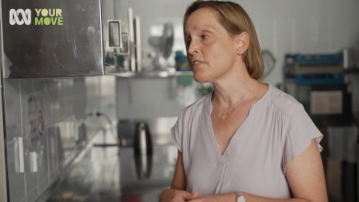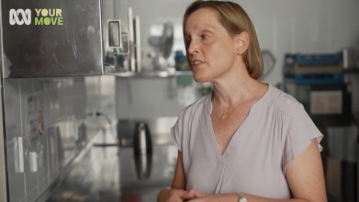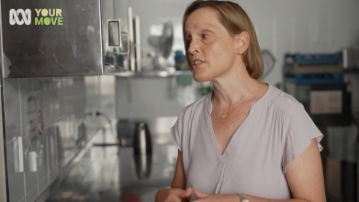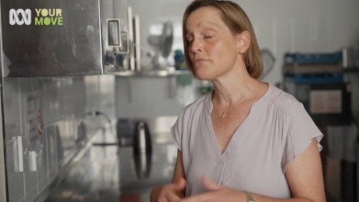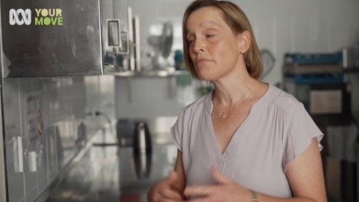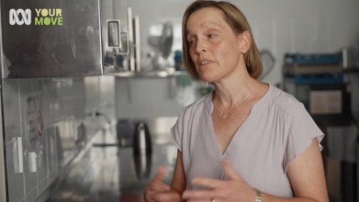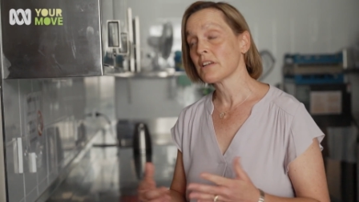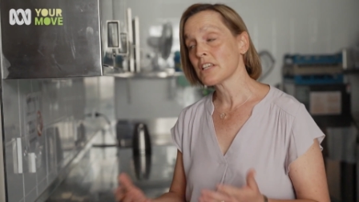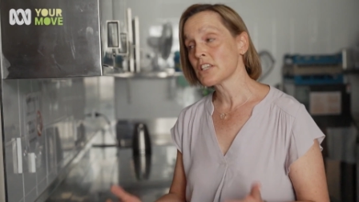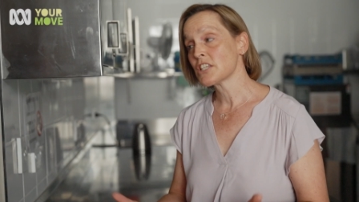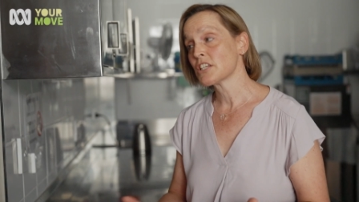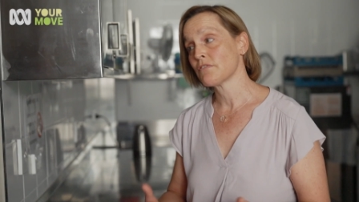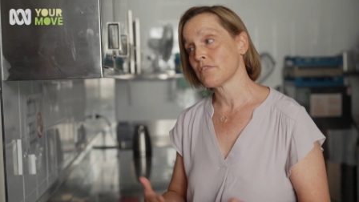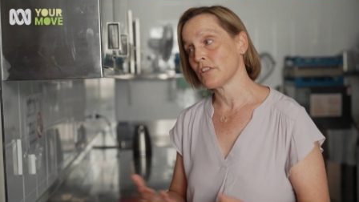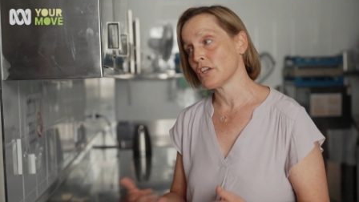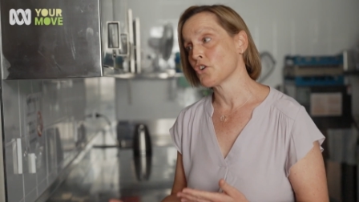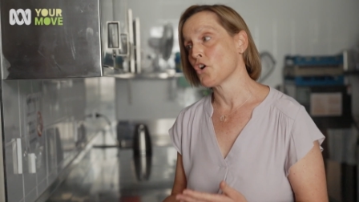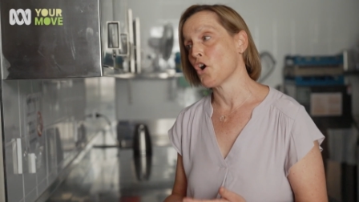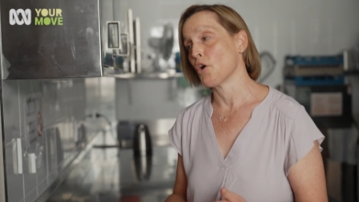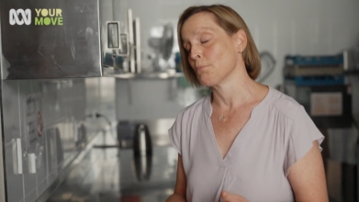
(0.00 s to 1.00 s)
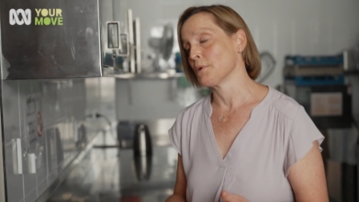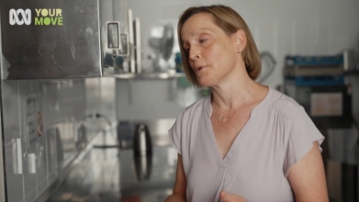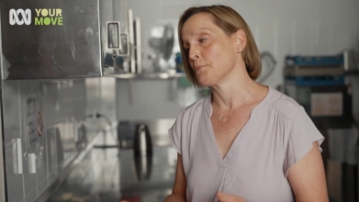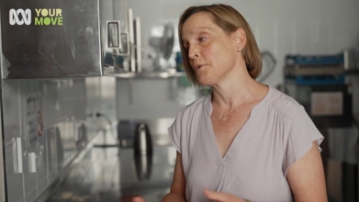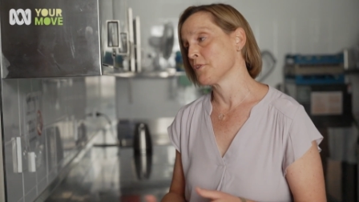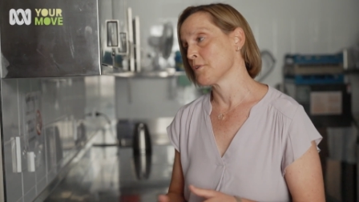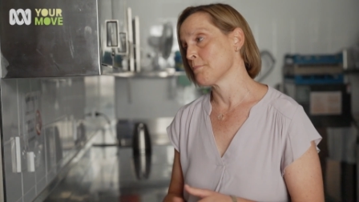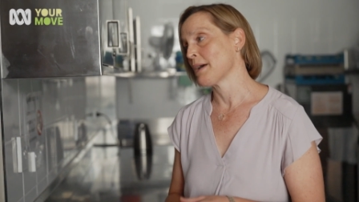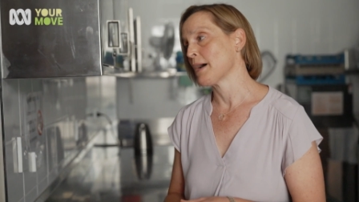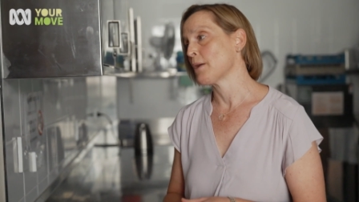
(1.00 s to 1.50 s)
it's relatively common
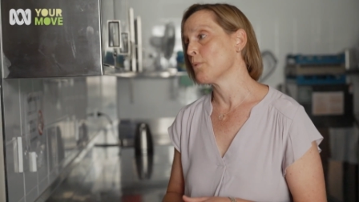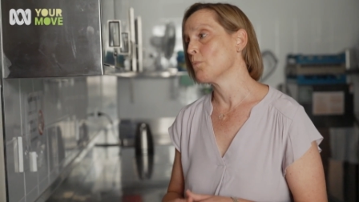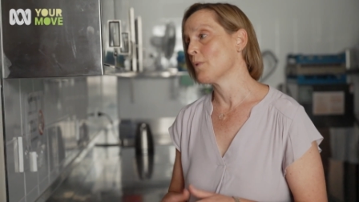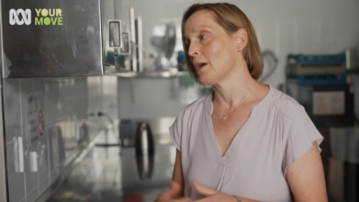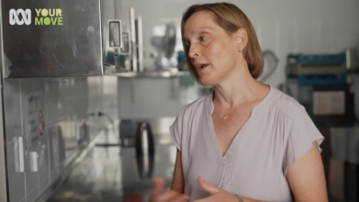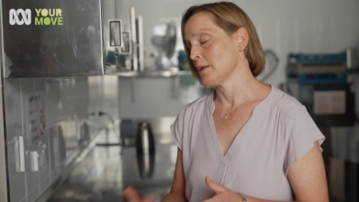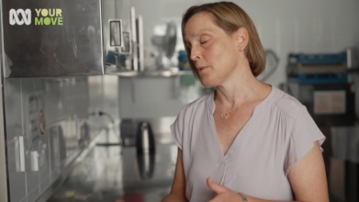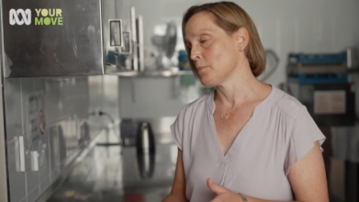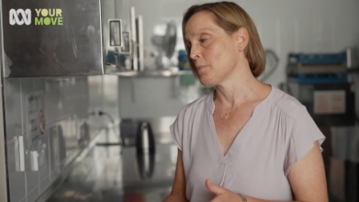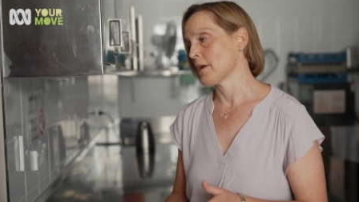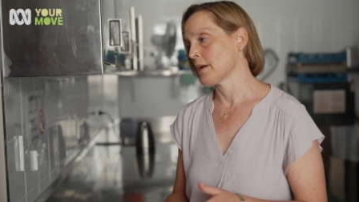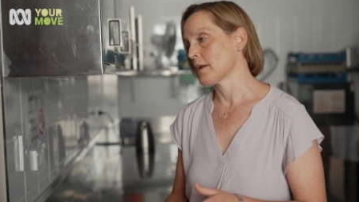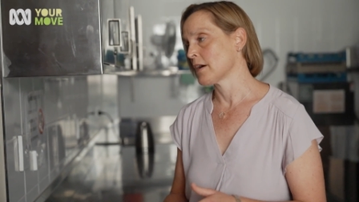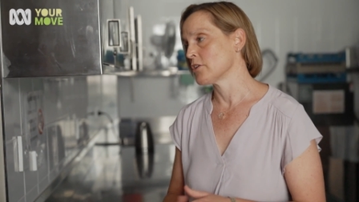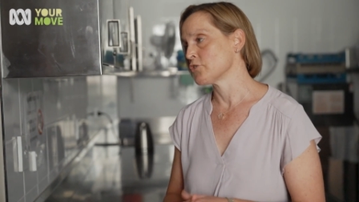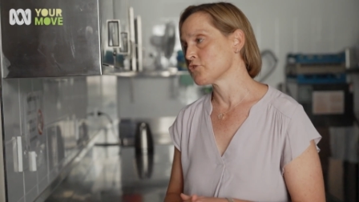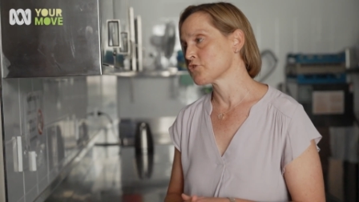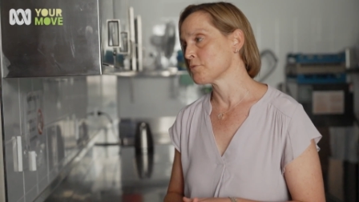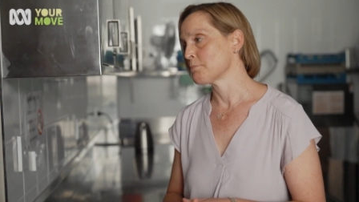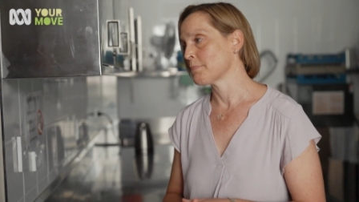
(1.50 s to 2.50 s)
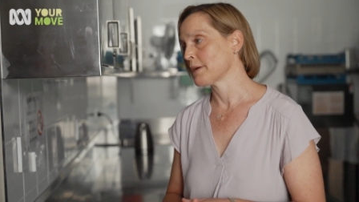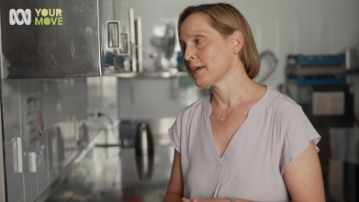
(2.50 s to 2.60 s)
with about 1 in 100